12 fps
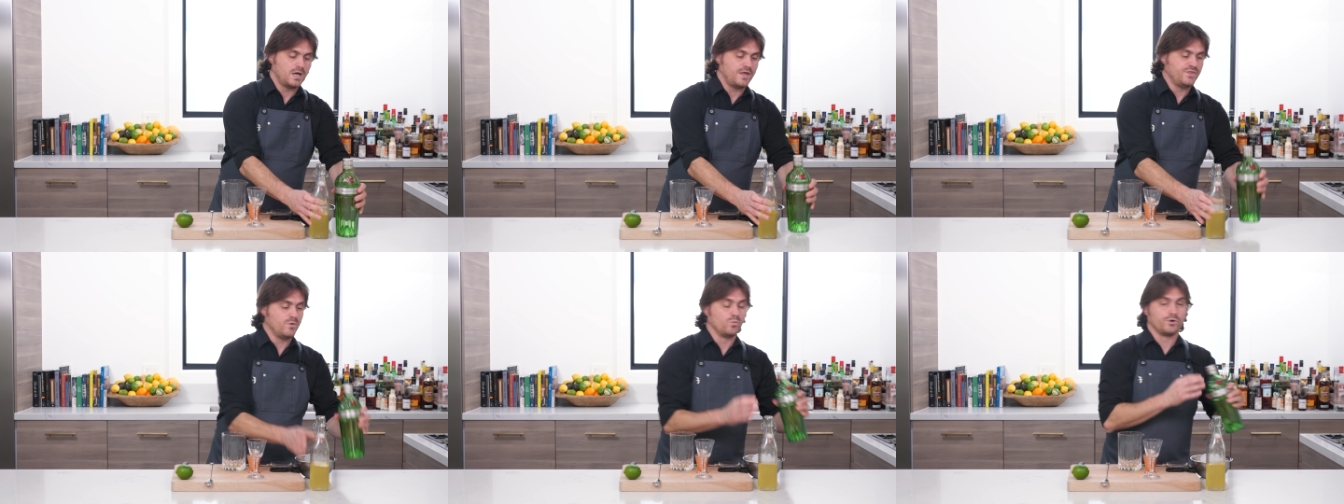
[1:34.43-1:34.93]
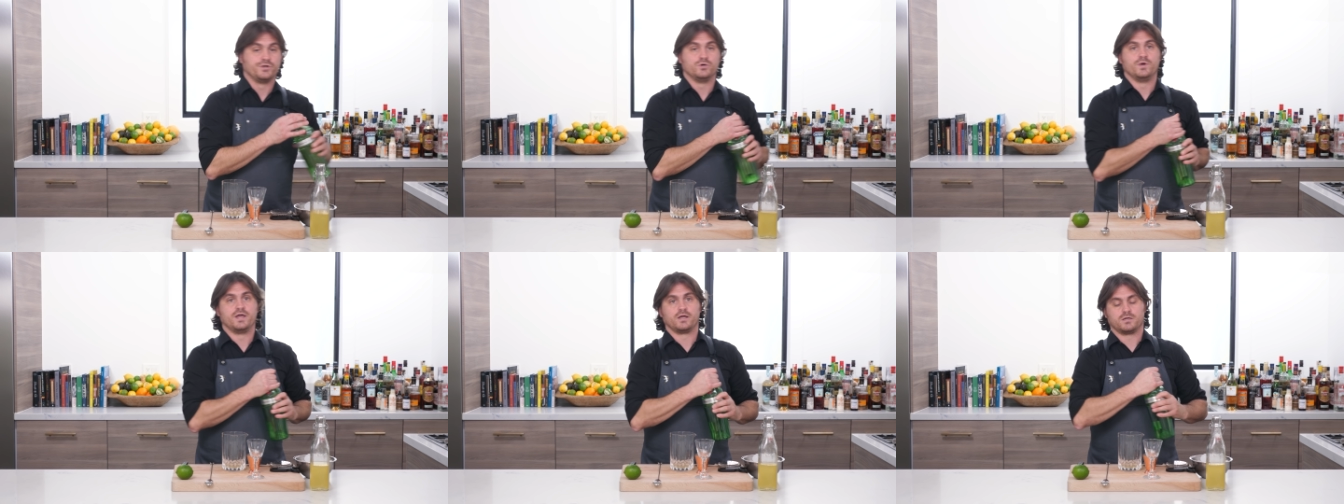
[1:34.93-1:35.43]
And then we're
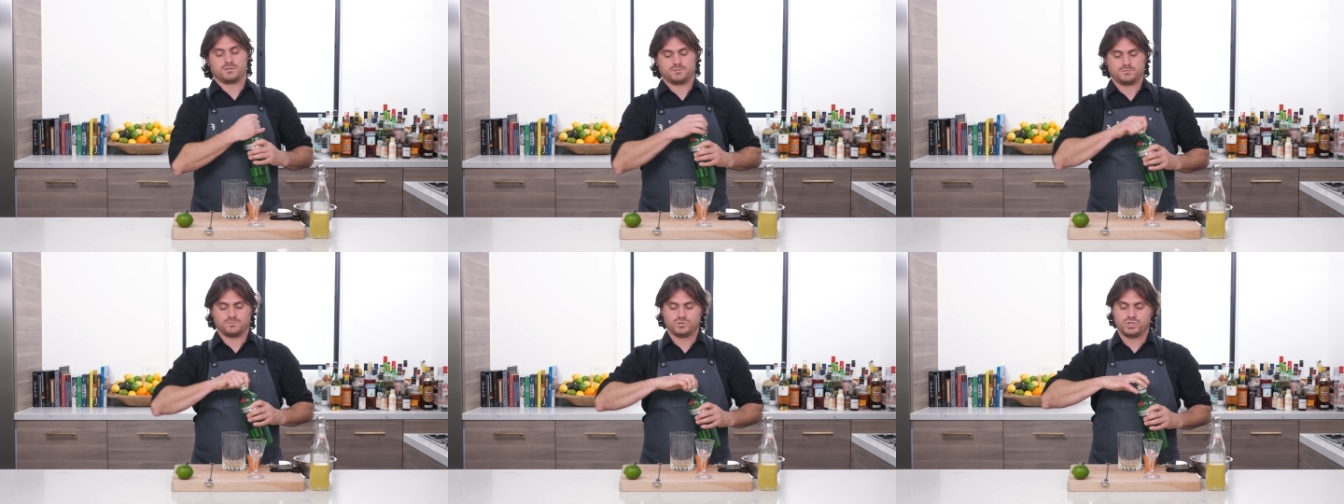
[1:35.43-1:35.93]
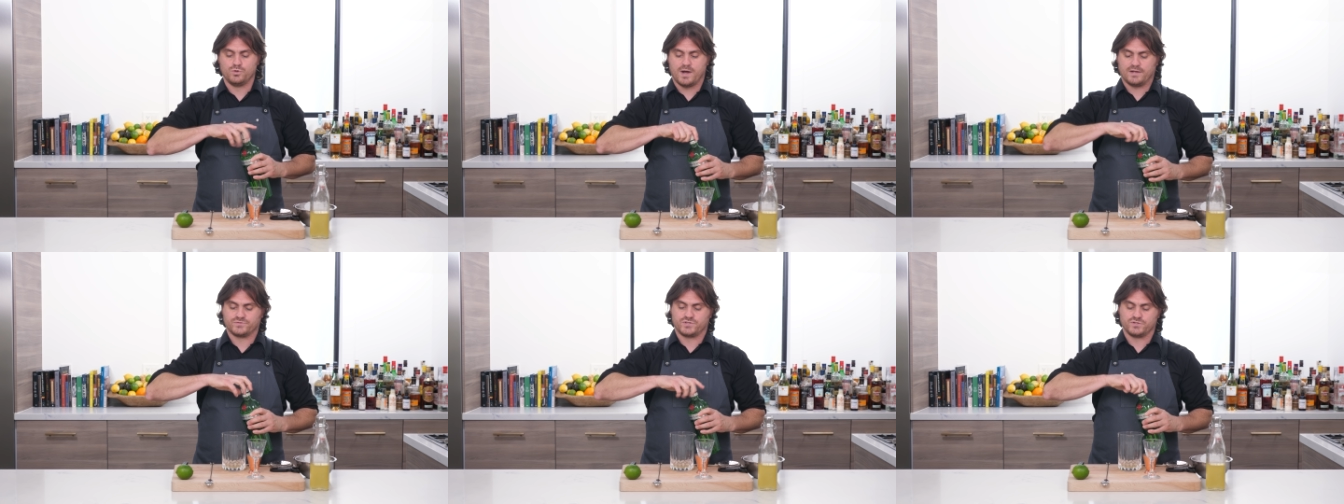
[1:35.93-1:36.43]
doing two
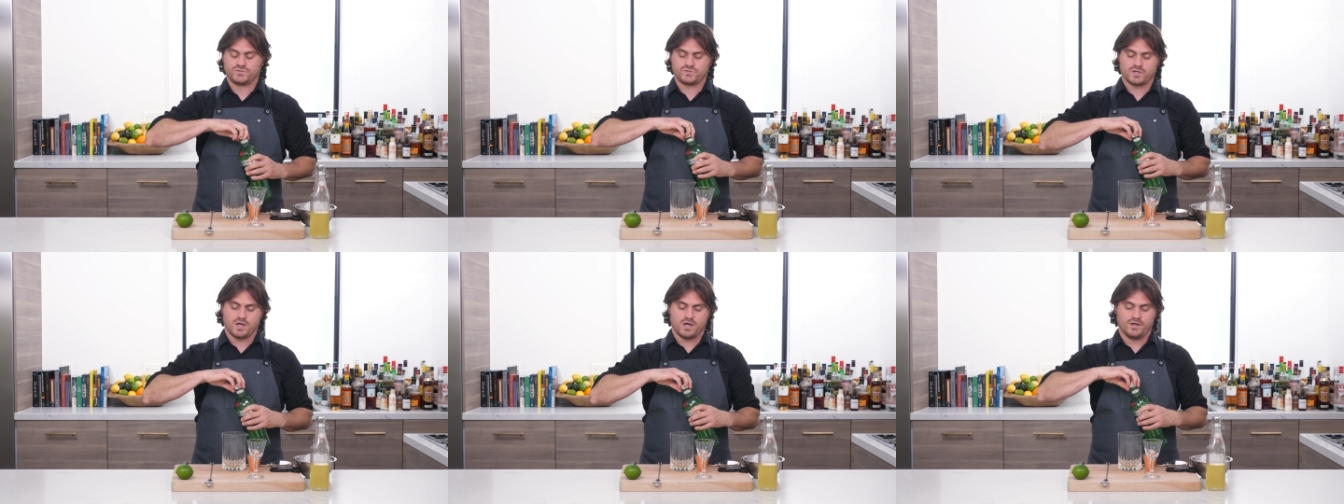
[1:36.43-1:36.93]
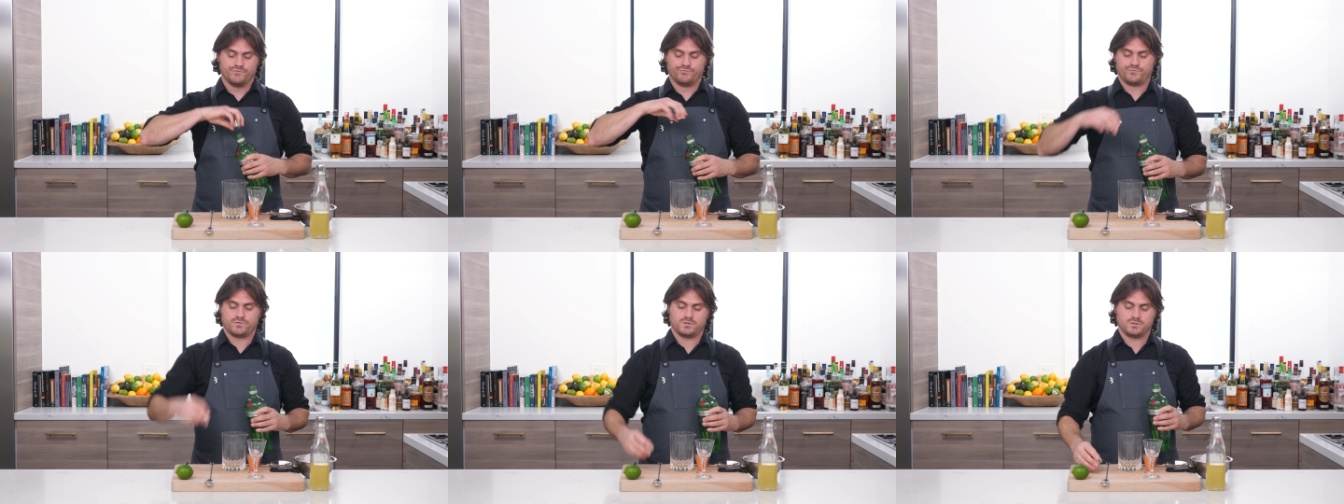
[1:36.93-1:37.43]
ounces of
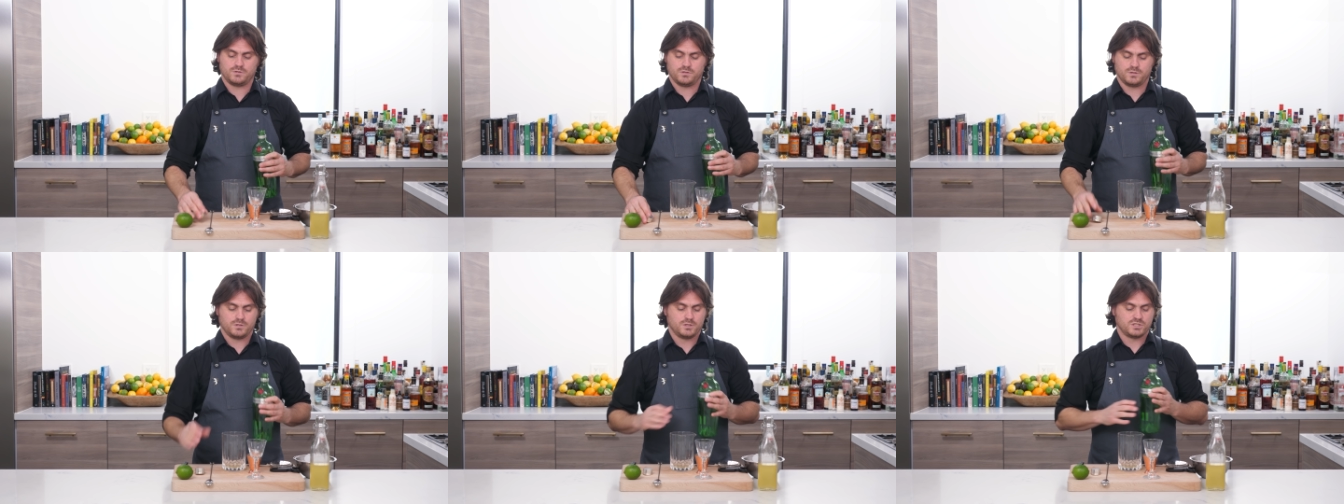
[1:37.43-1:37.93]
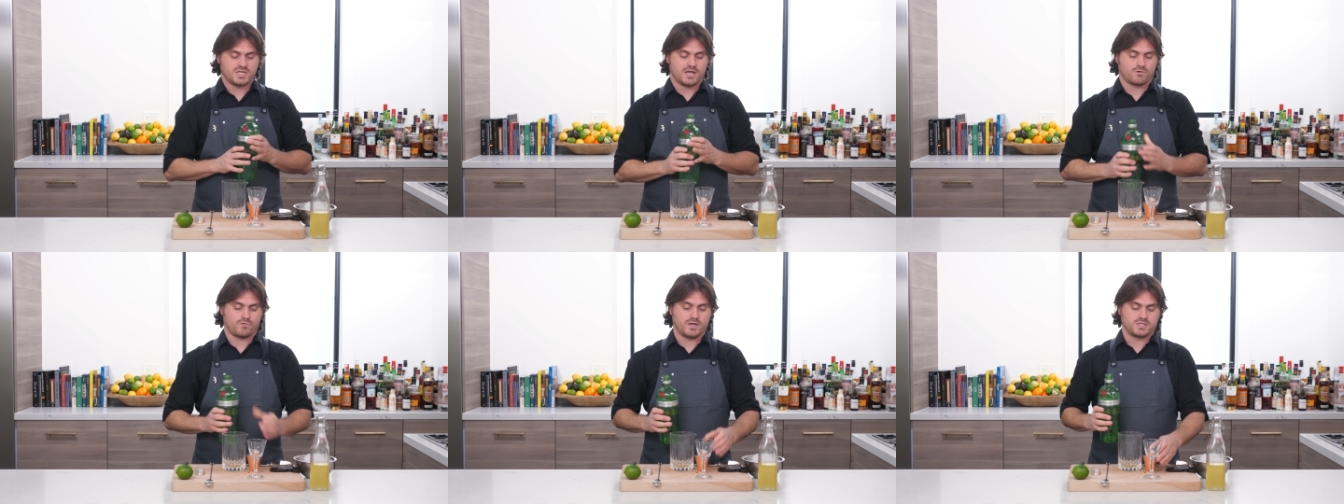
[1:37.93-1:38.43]

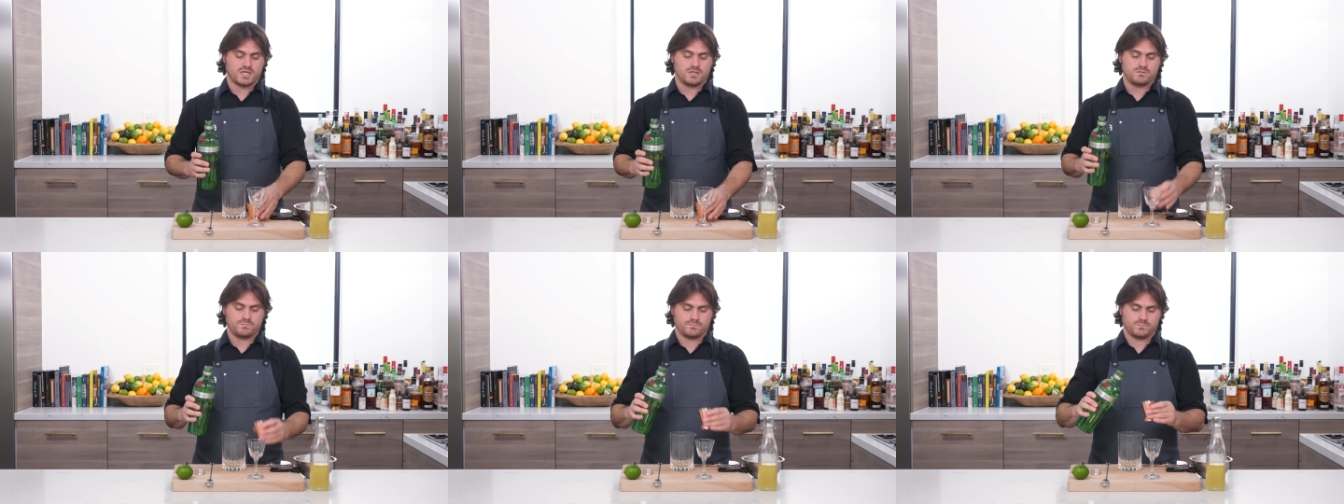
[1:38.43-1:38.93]
Tanqueray 10.